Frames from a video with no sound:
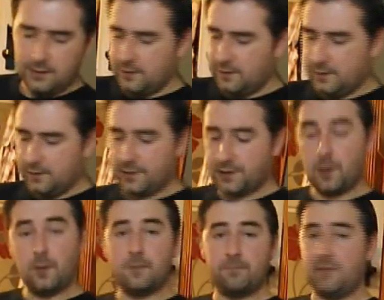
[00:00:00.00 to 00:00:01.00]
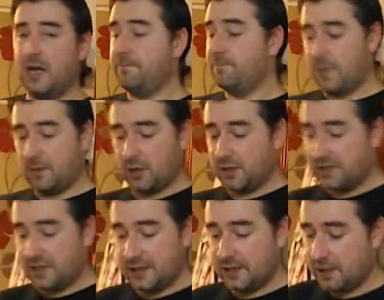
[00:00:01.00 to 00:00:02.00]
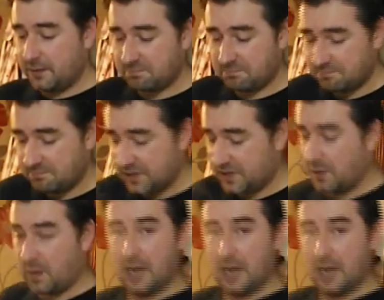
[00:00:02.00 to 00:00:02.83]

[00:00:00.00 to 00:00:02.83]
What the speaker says: So, yeah, I'm going to seal it up and see what